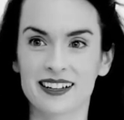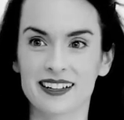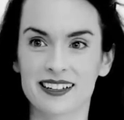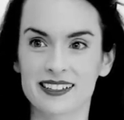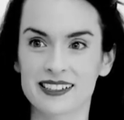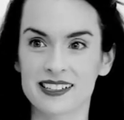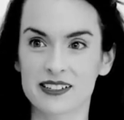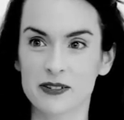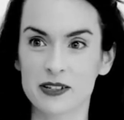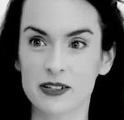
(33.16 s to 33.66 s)

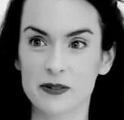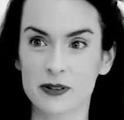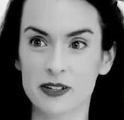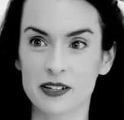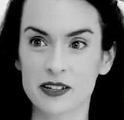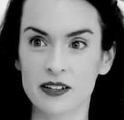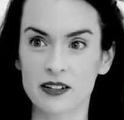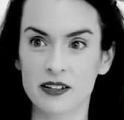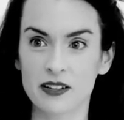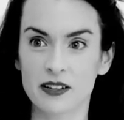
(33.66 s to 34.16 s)
Is that what you
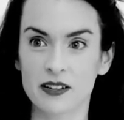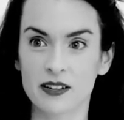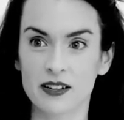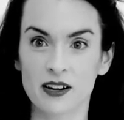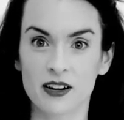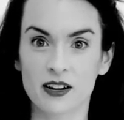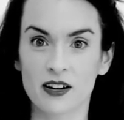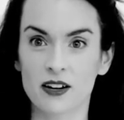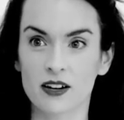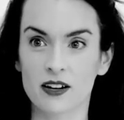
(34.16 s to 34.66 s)
wanted?
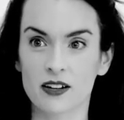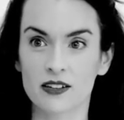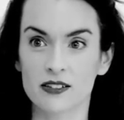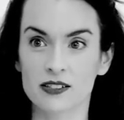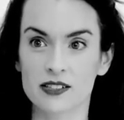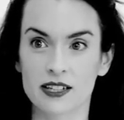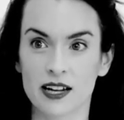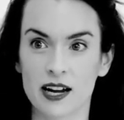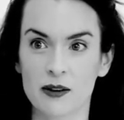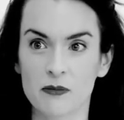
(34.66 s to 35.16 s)
Look
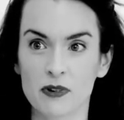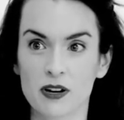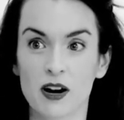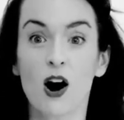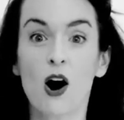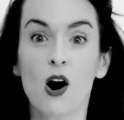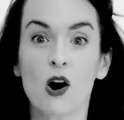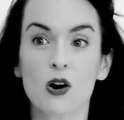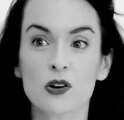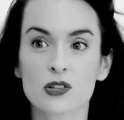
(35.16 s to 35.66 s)
to camera?
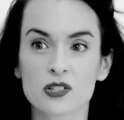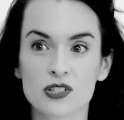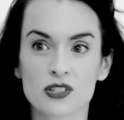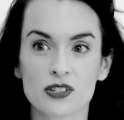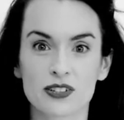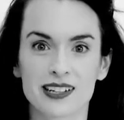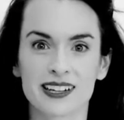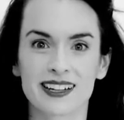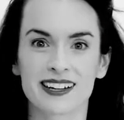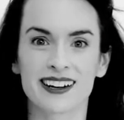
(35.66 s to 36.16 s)
Oh,
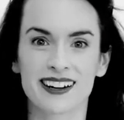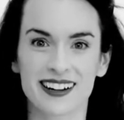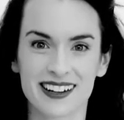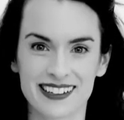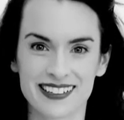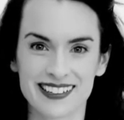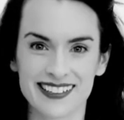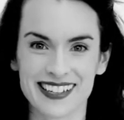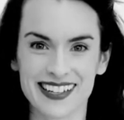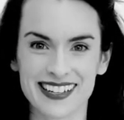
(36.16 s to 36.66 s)
sorry, I
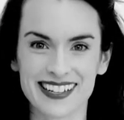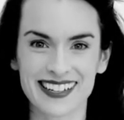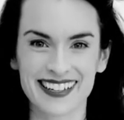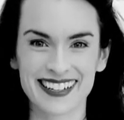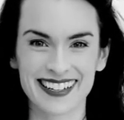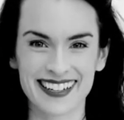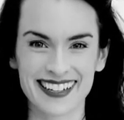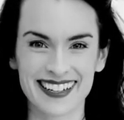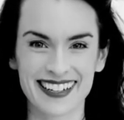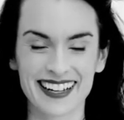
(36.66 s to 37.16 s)
knew that.
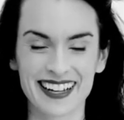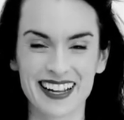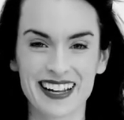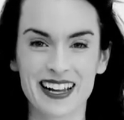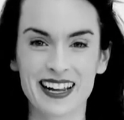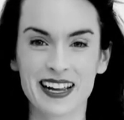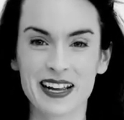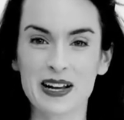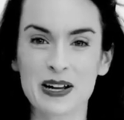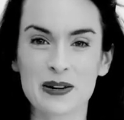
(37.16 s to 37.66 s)

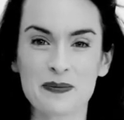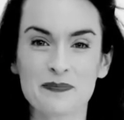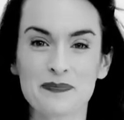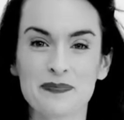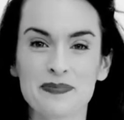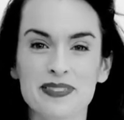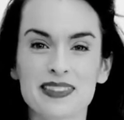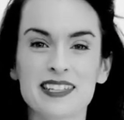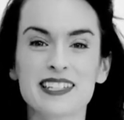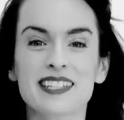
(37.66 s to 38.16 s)

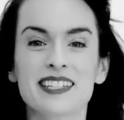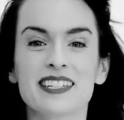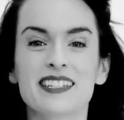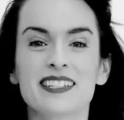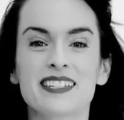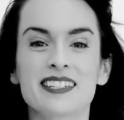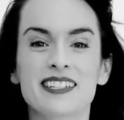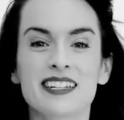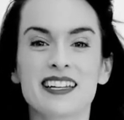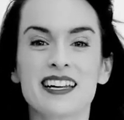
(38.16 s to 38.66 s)
This
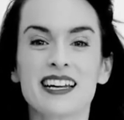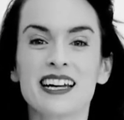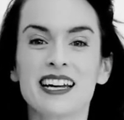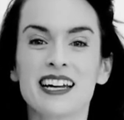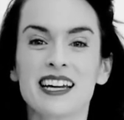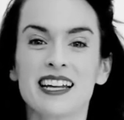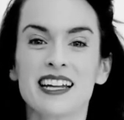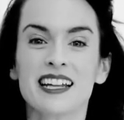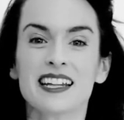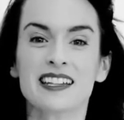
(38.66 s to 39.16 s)
is
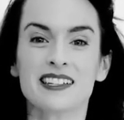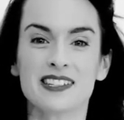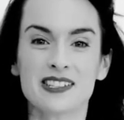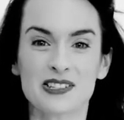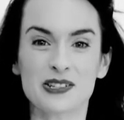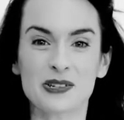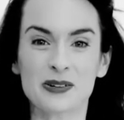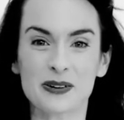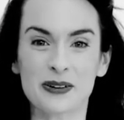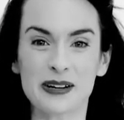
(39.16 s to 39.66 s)
the
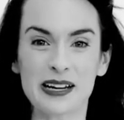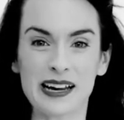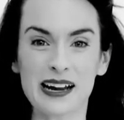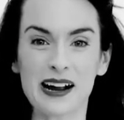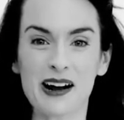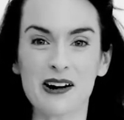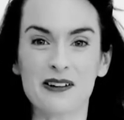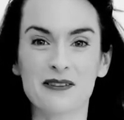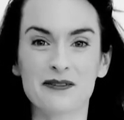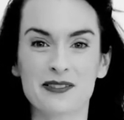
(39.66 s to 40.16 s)
story
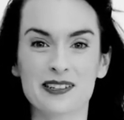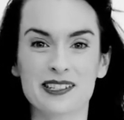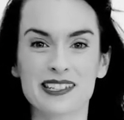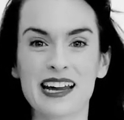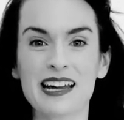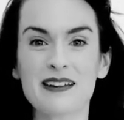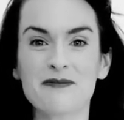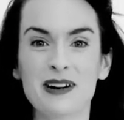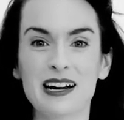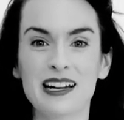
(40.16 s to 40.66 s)
of the
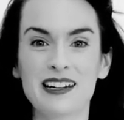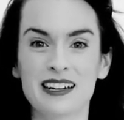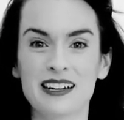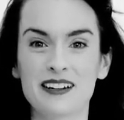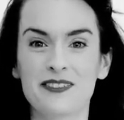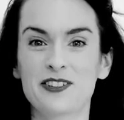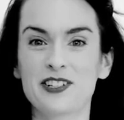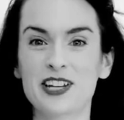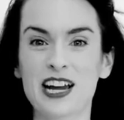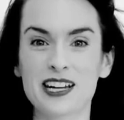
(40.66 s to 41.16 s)
day my
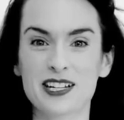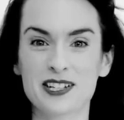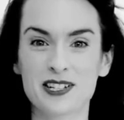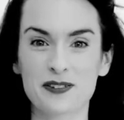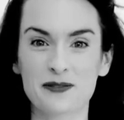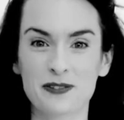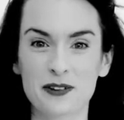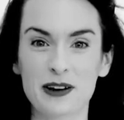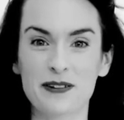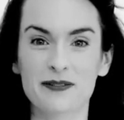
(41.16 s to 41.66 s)
life changed
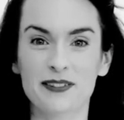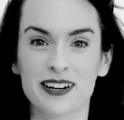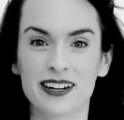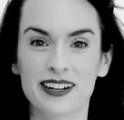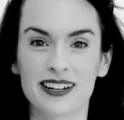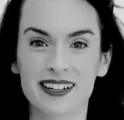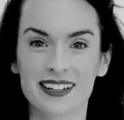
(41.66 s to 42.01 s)
forever.